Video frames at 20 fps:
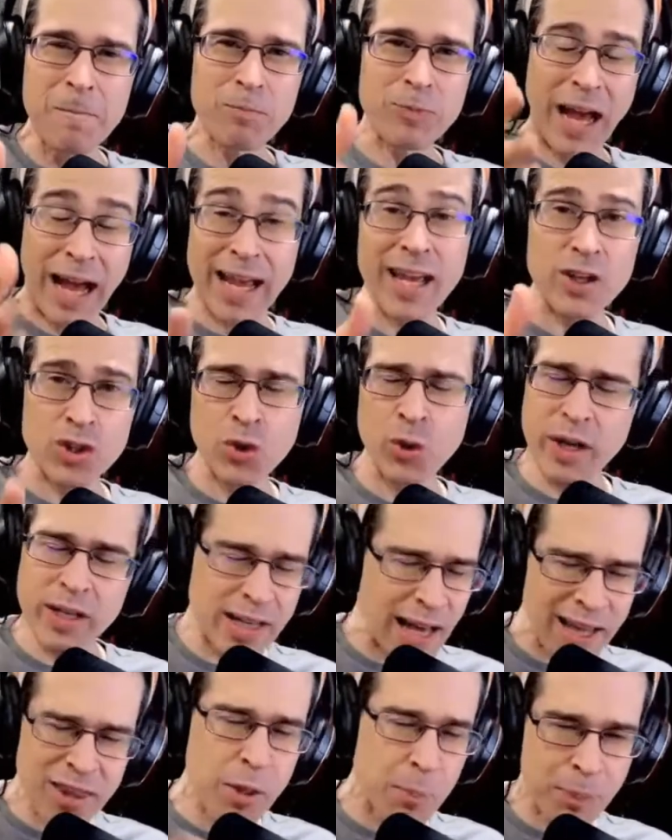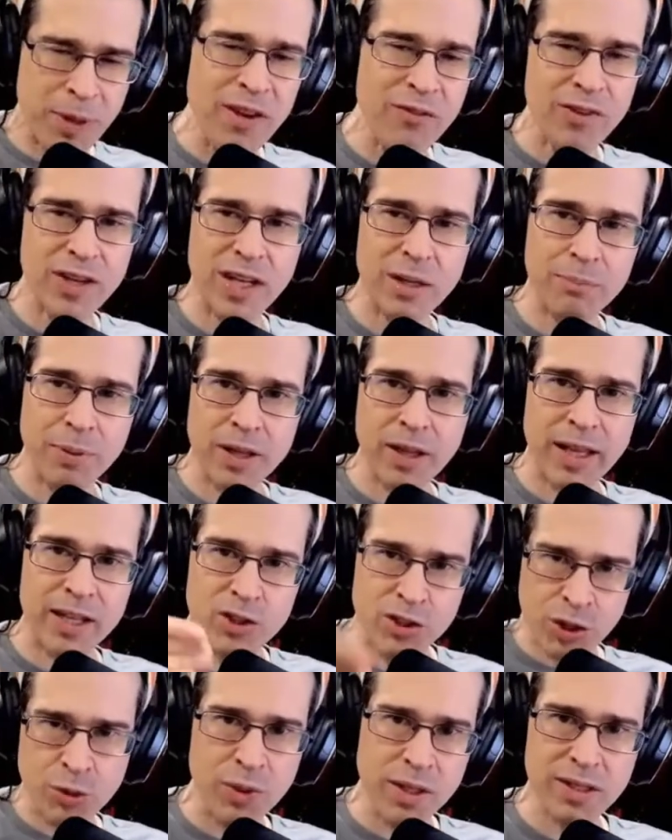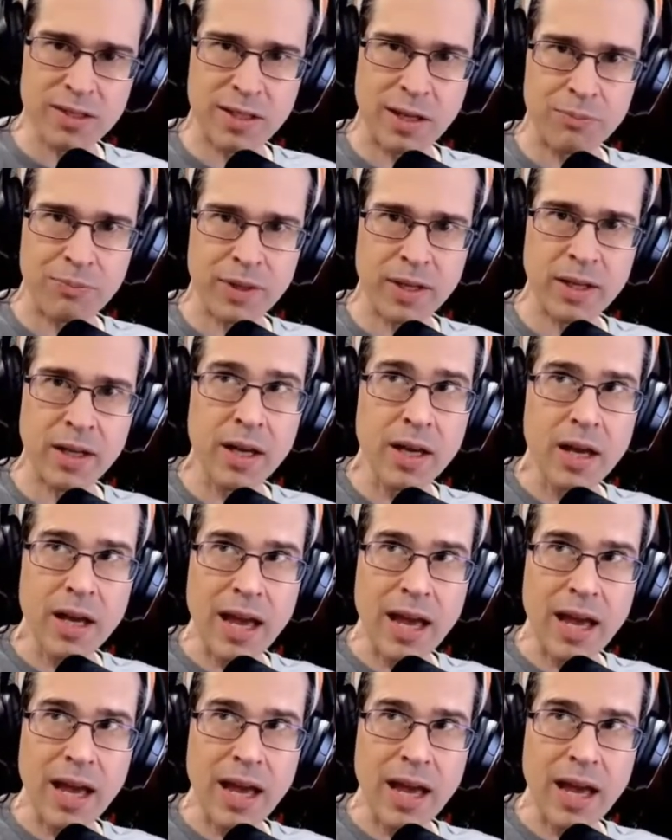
I enjoy, not the pivoting, but like doing something